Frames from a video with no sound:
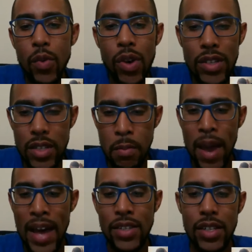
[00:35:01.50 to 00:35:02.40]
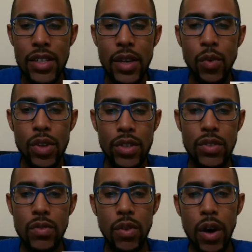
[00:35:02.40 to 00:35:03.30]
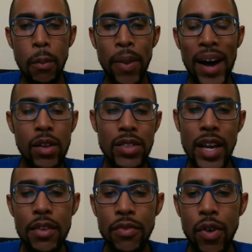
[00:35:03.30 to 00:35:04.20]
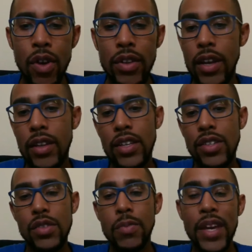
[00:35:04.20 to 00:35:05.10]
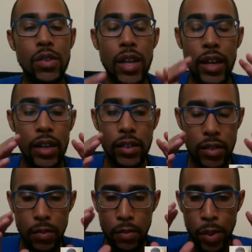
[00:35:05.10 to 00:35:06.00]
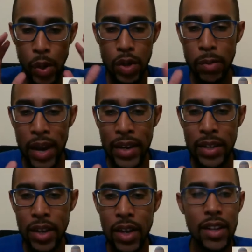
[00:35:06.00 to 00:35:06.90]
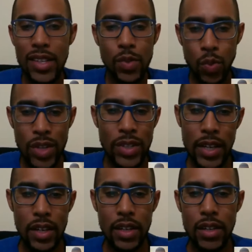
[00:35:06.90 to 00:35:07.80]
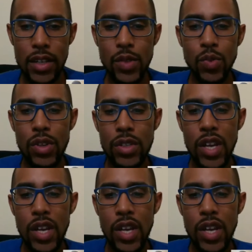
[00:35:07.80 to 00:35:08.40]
it was, the magic that was about Titanfall that just made you like blow your mind. This wasn't it. This was.